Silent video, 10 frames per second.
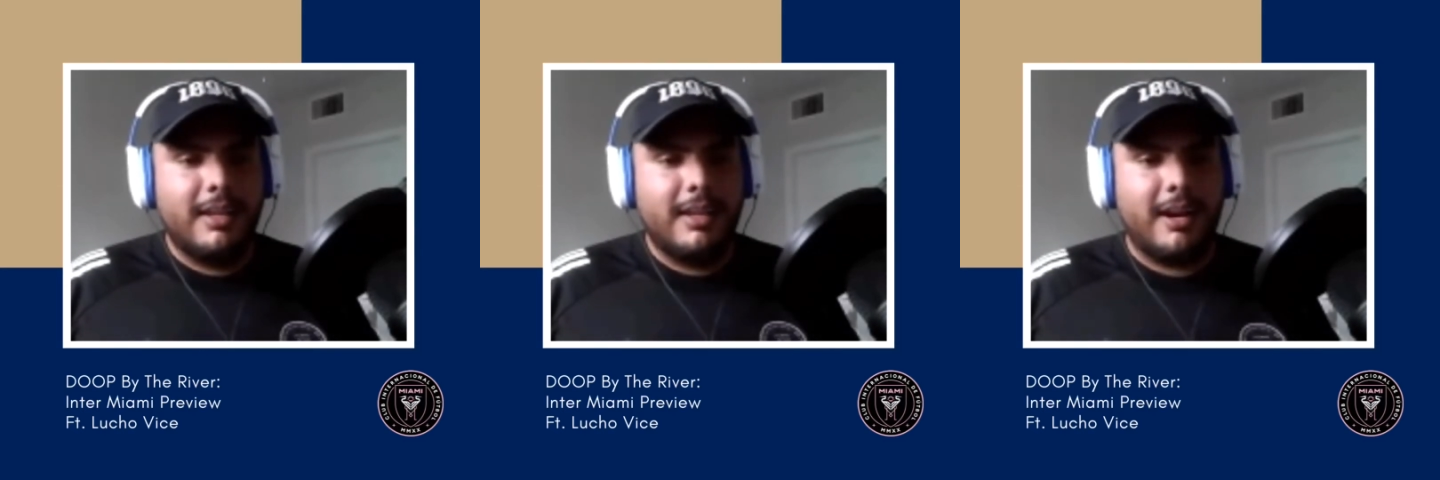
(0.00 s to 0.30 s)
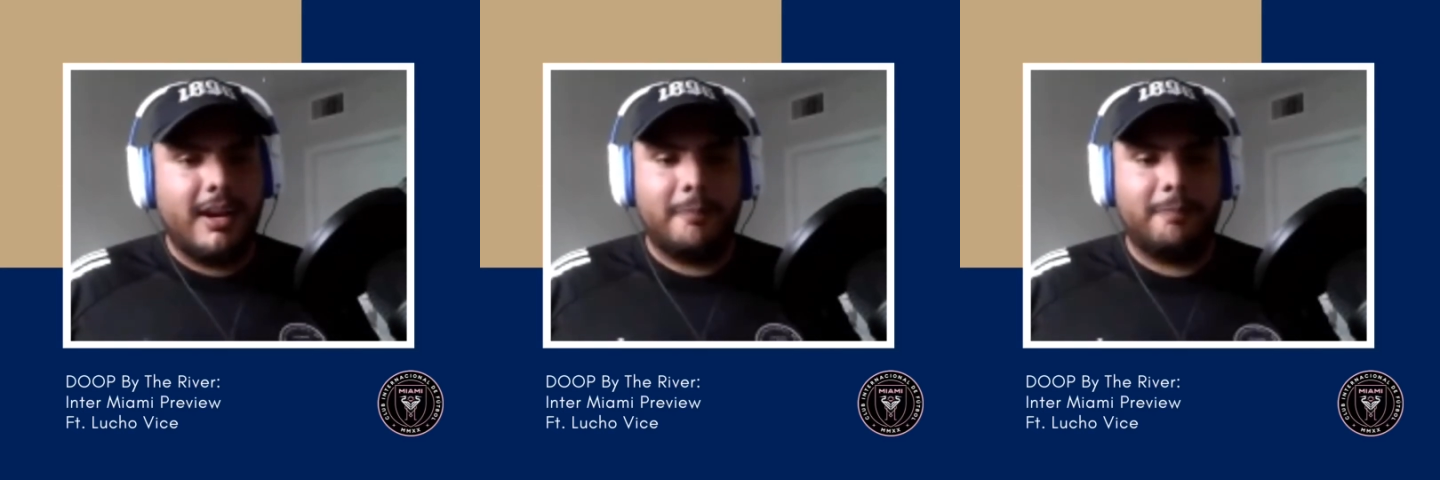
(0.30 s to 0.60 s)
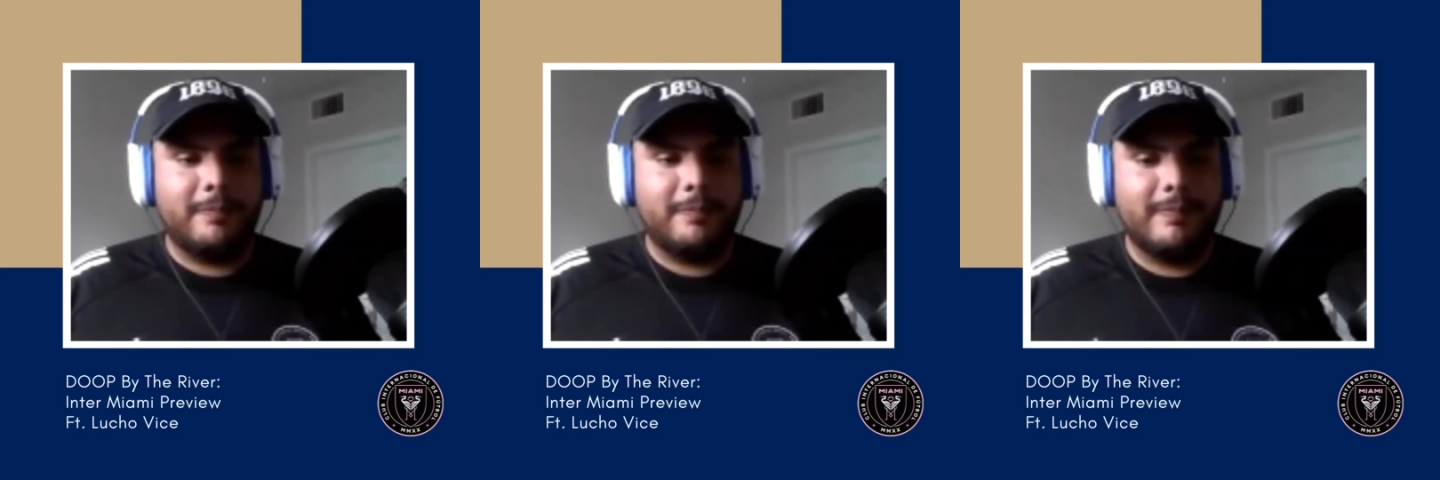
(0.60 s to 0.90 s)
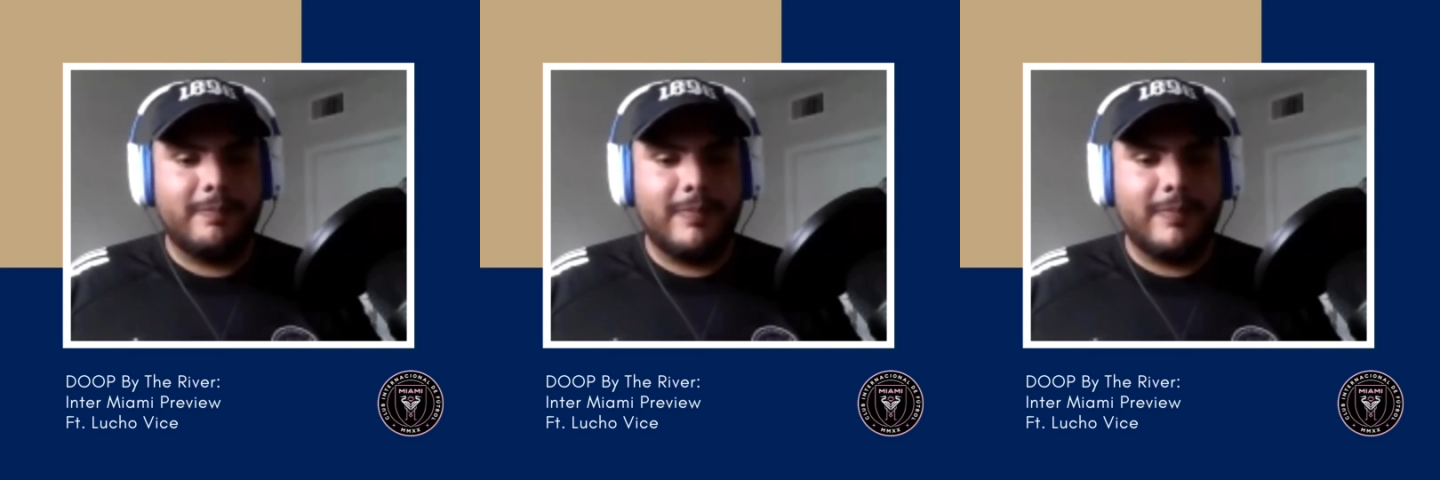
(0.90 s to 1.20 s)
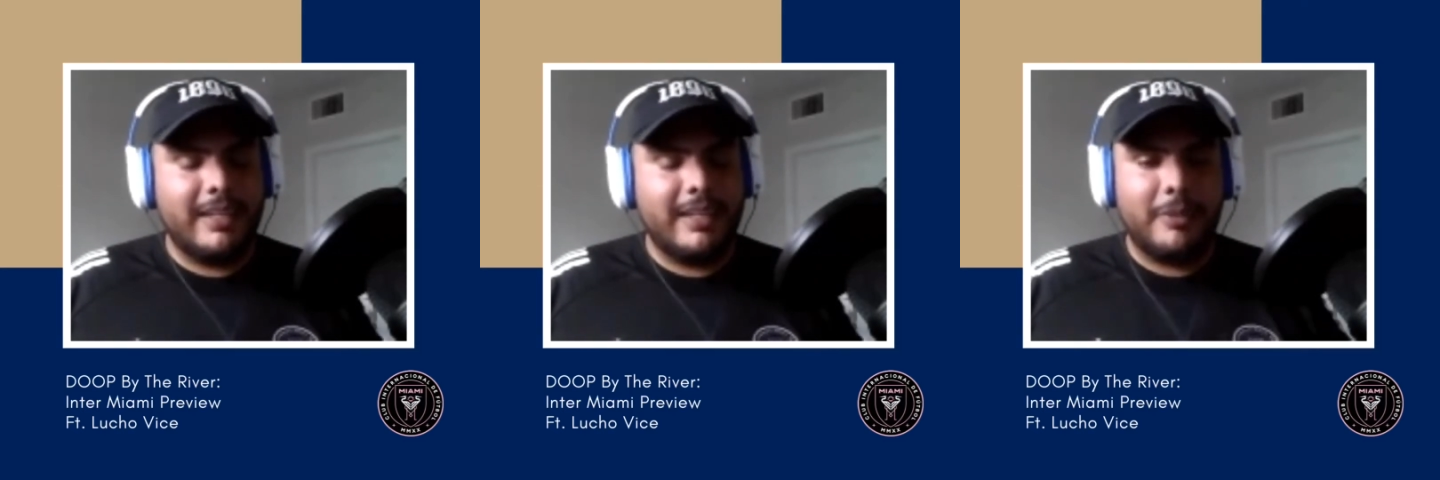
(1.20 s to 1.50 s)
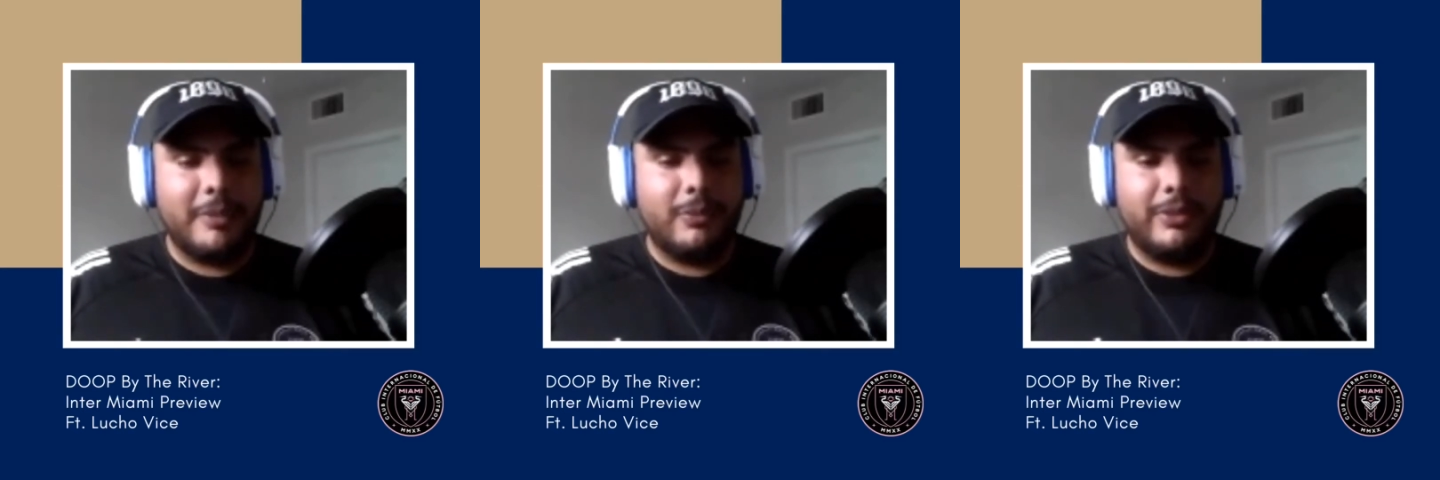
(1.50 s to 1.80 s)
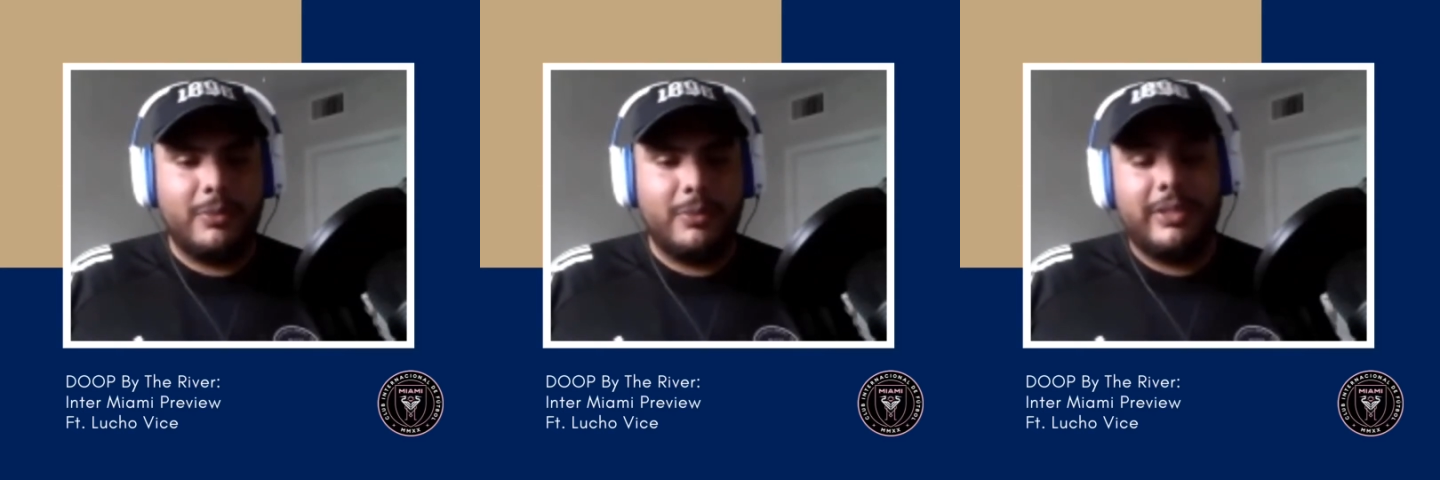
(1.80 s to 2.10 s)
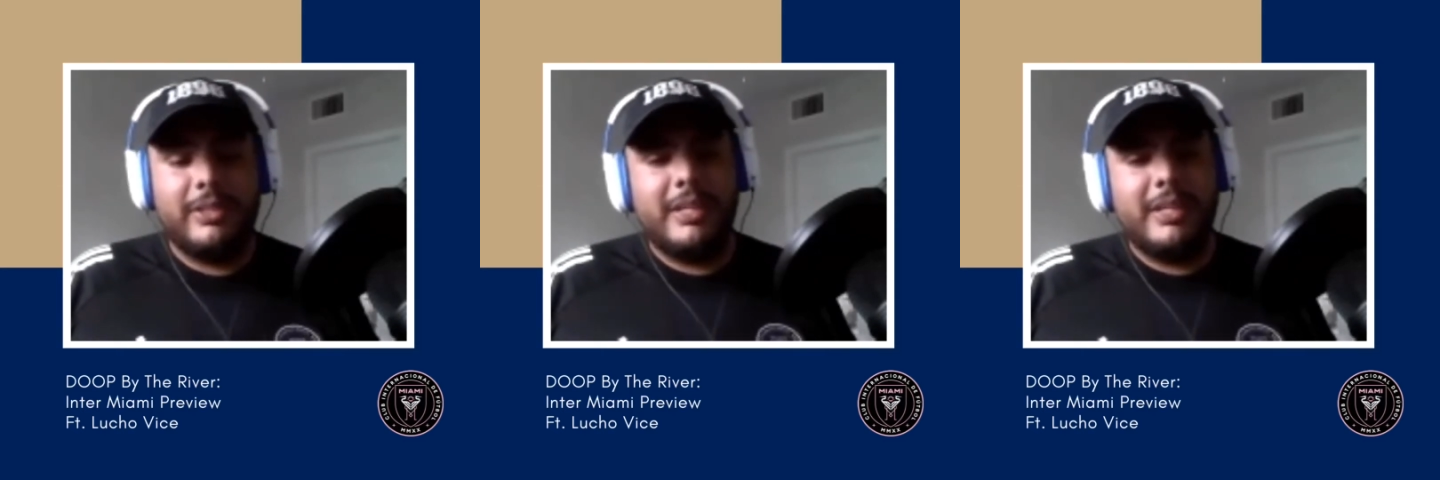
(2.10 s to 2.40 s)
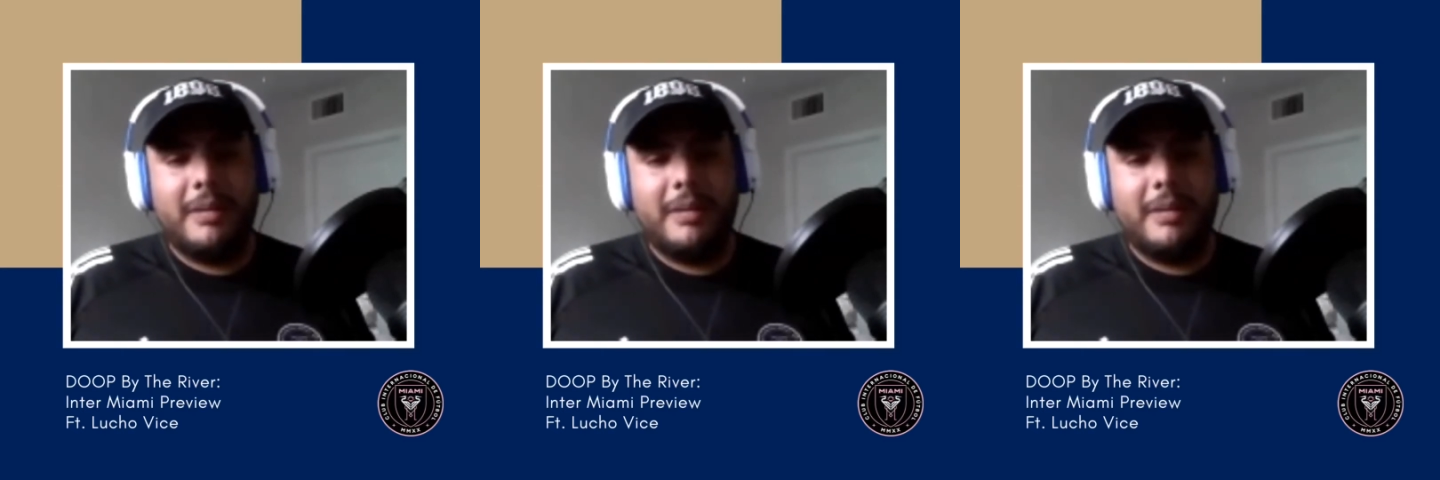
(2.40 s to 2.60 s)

And yeah, man, we couldn't be happier.